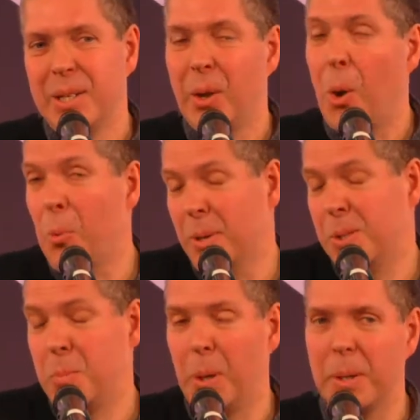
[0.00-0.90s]
Not always,
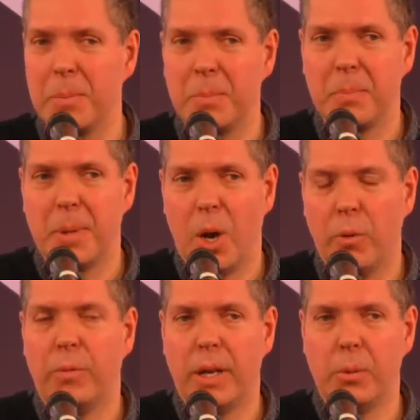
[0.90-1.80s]
but
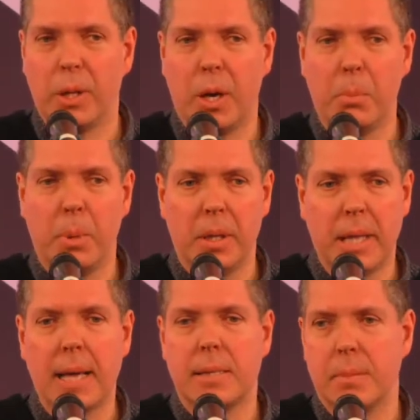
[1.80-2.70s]
hopefully it will come. But
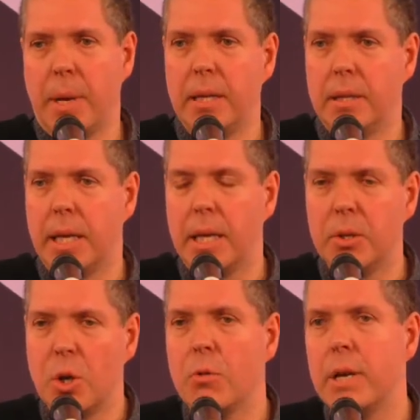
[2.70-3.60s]
that's the main thing. You
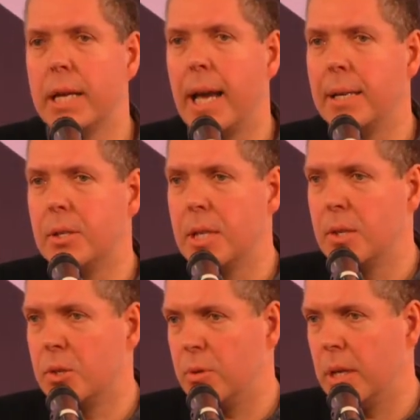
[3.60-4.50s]
don't really get into the
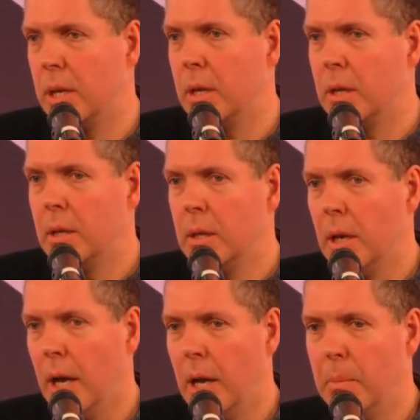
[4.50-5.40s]
industry
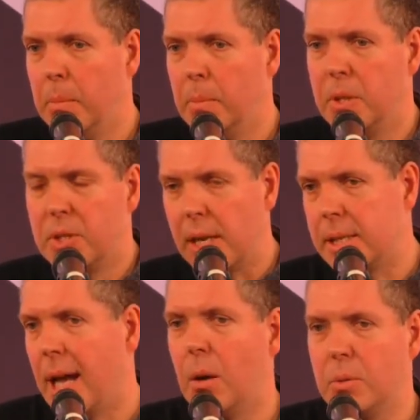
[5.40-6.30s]
um, set
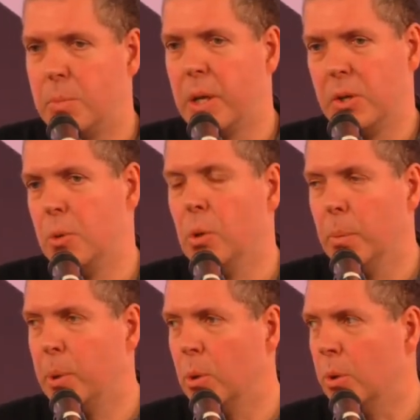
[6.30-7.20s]
out because you want a
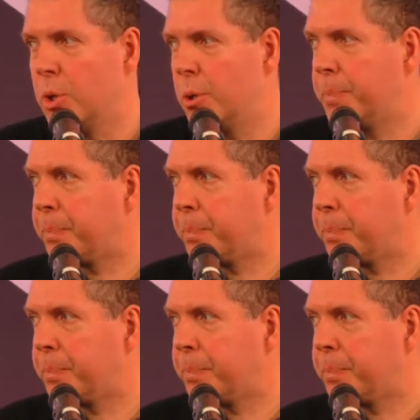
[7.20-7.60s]
Porsche.